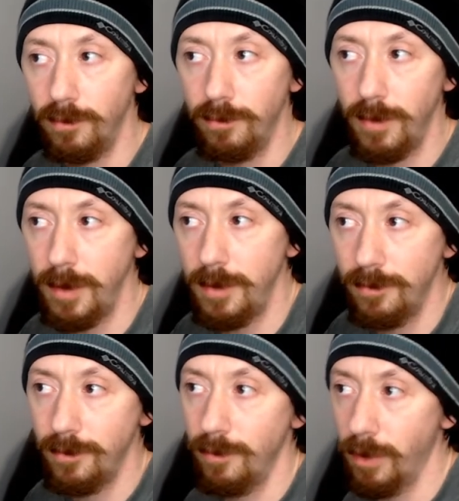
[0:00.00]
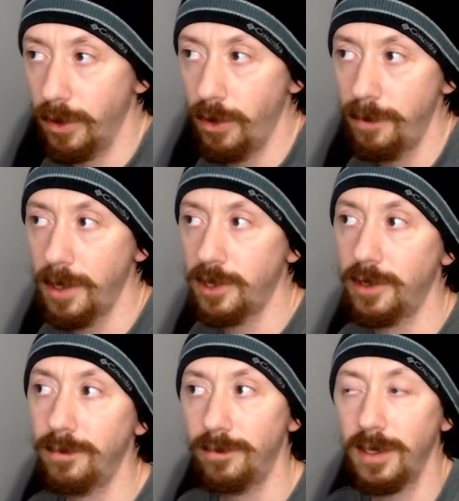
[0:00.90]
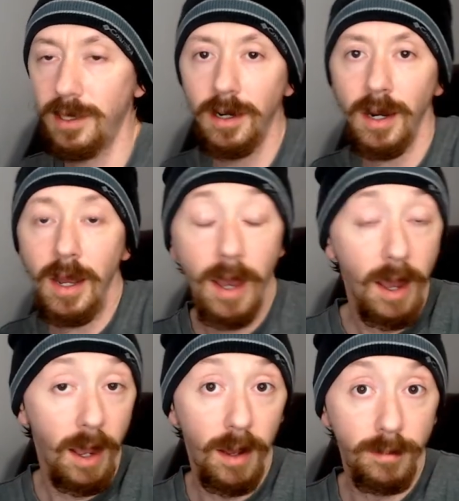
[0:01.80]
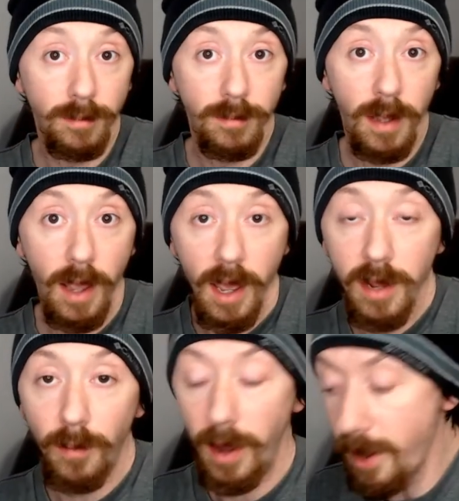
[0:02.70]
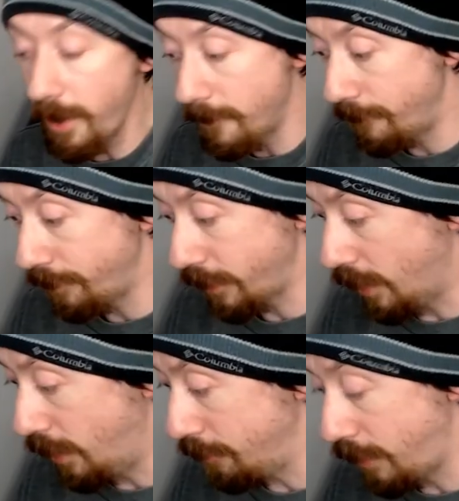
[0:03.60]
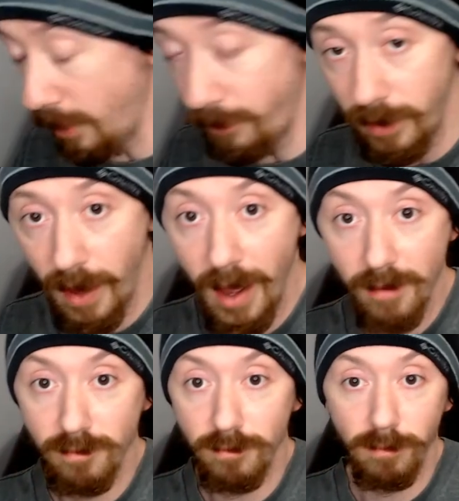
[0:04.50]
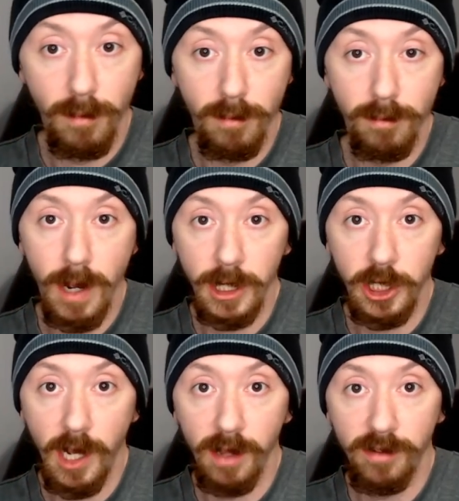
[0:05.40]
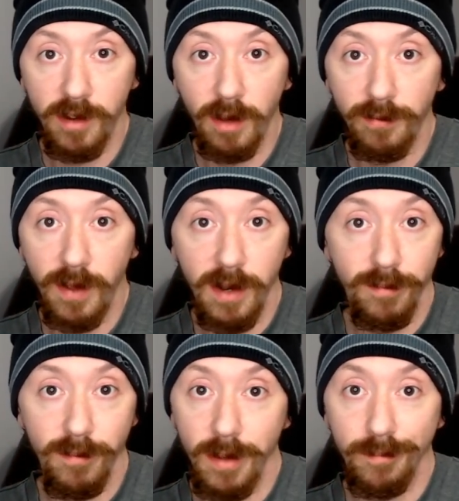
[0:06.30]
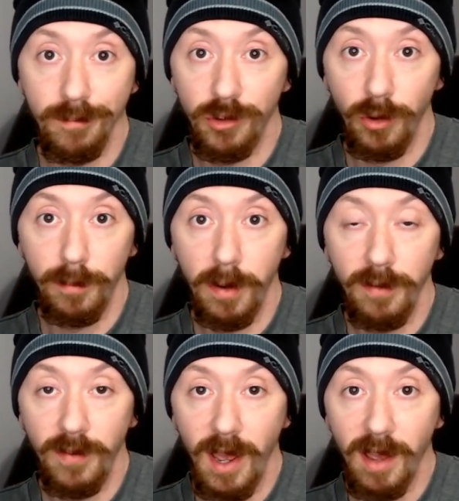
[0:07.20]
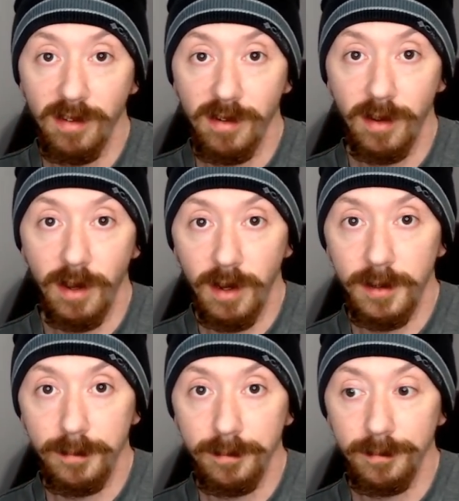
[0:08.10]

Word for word: Maybe below the picture right there. Um, anyway, um, given that I shot stuff and it sold pretty fast, um,